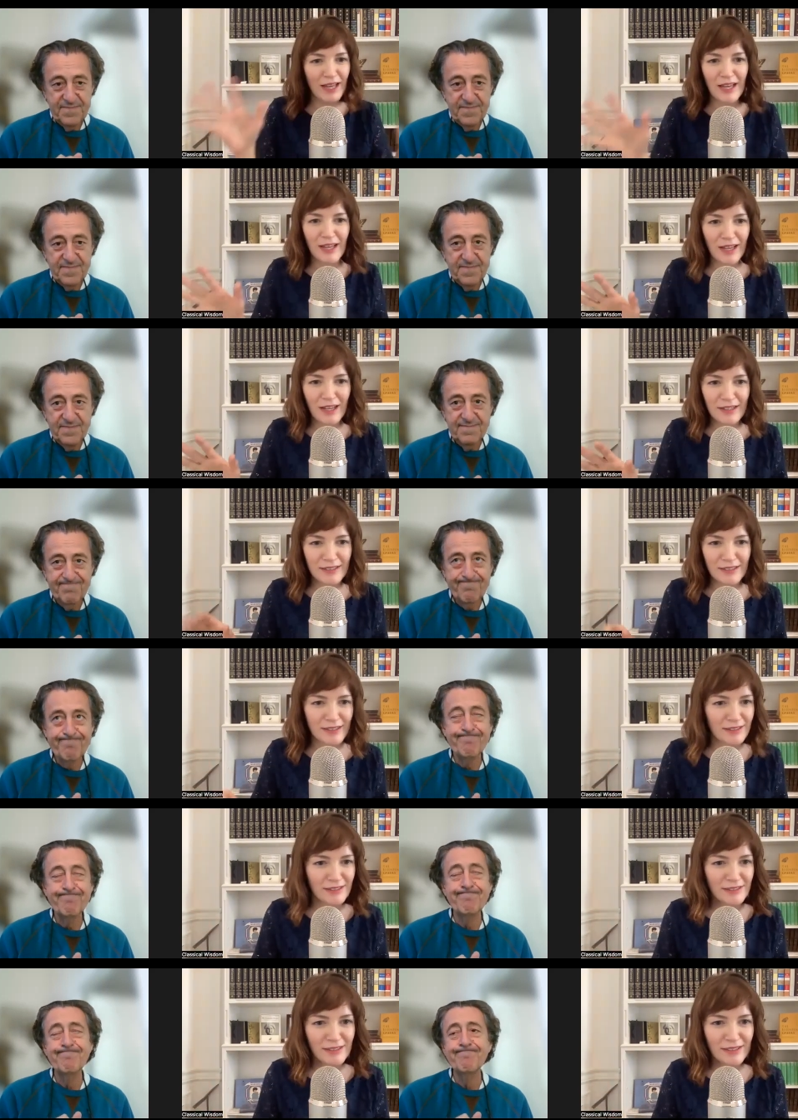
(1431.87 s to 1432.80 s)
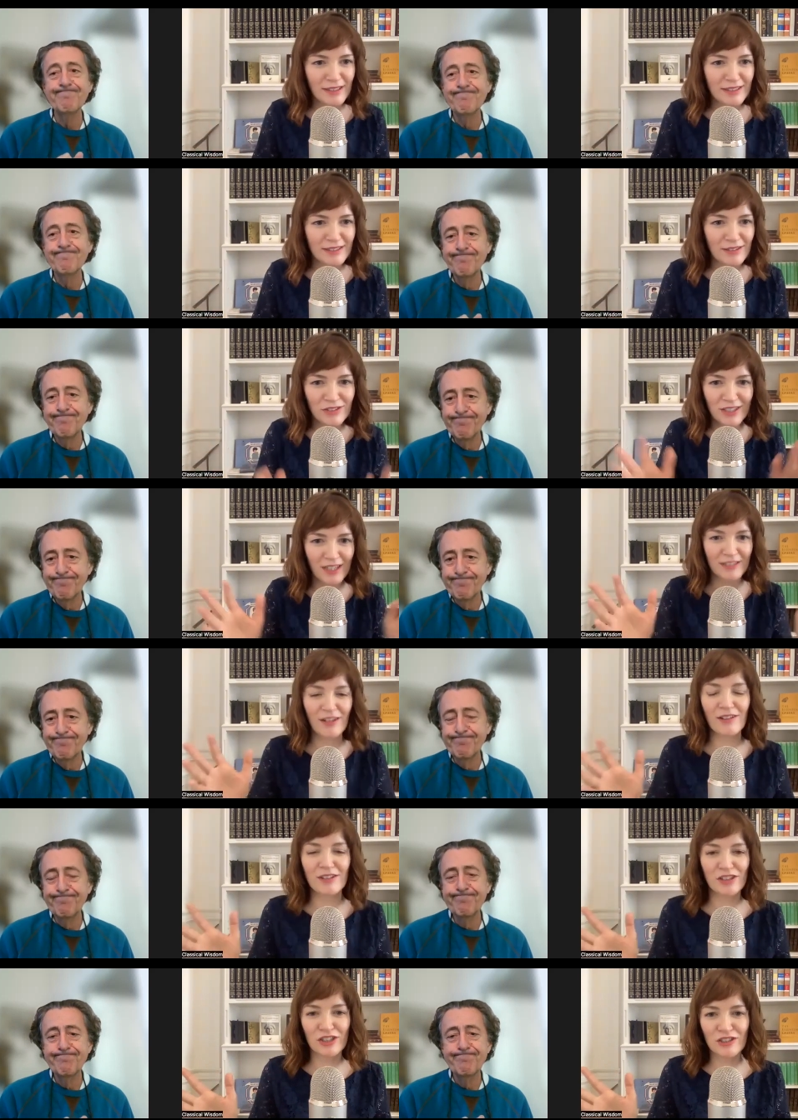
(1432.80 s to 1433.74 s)
Speaker 1: any eh,
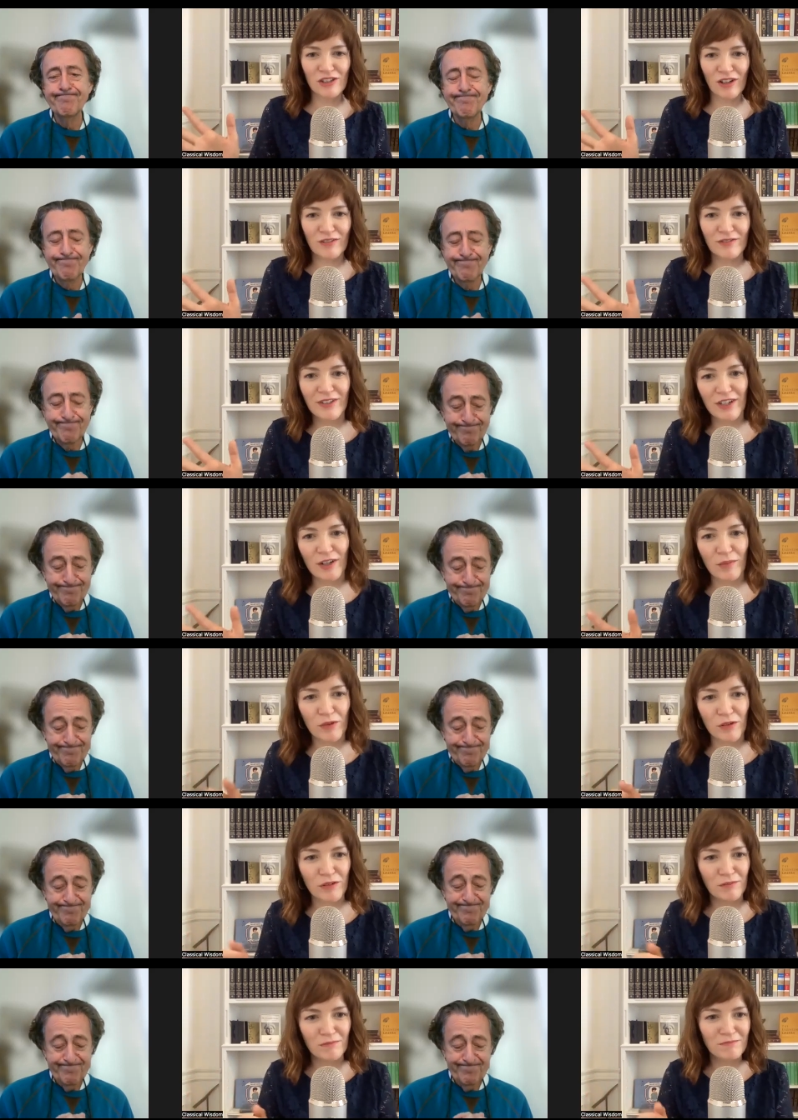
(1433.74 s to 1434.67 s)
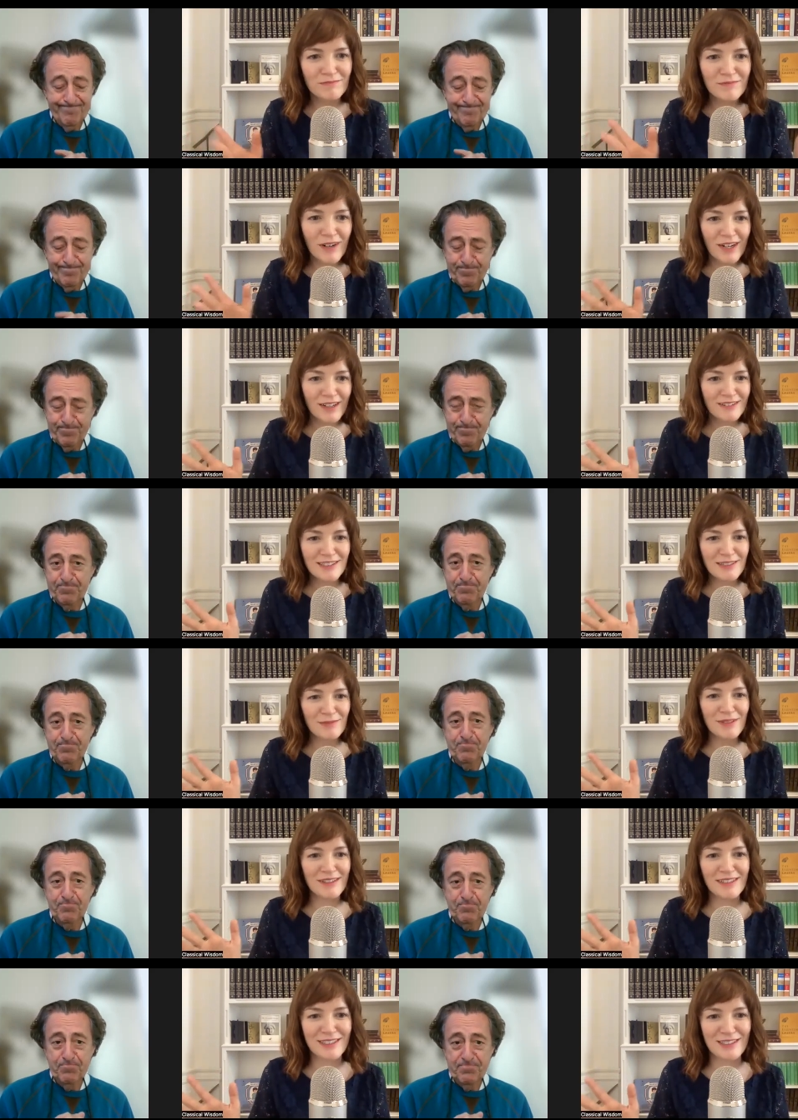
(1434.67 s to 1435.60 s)
technologies all available,
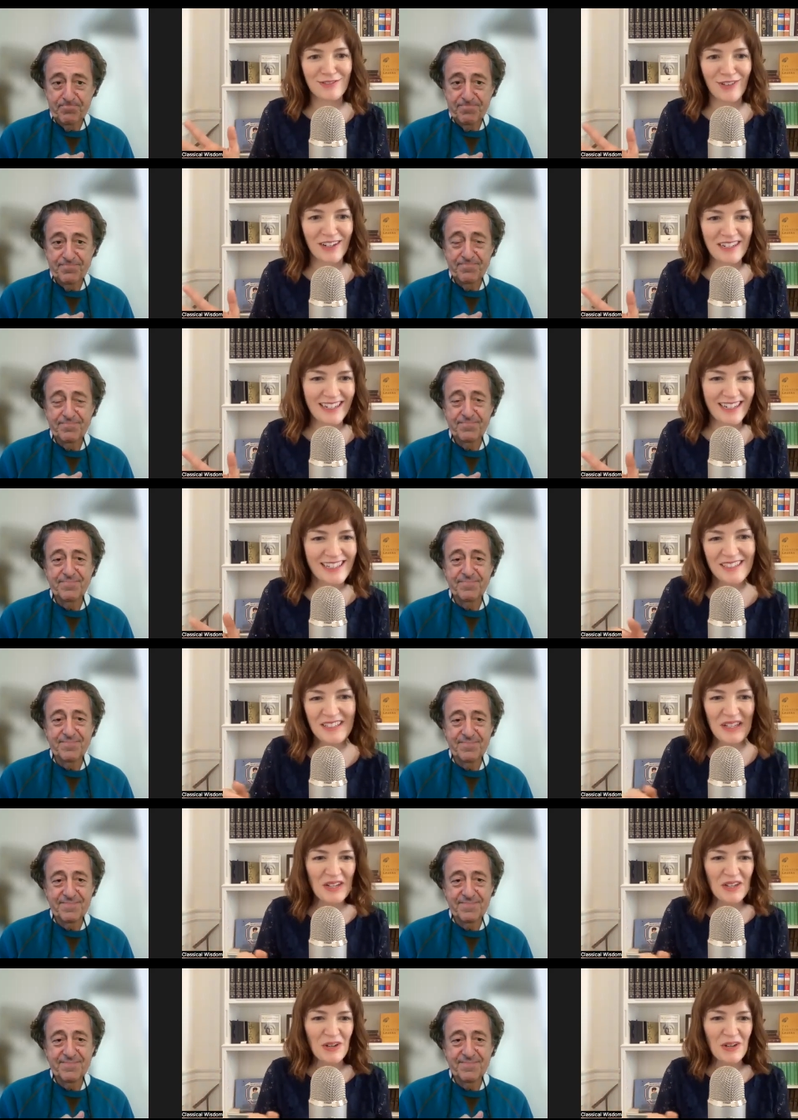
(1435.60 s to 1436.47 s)
limitless funding,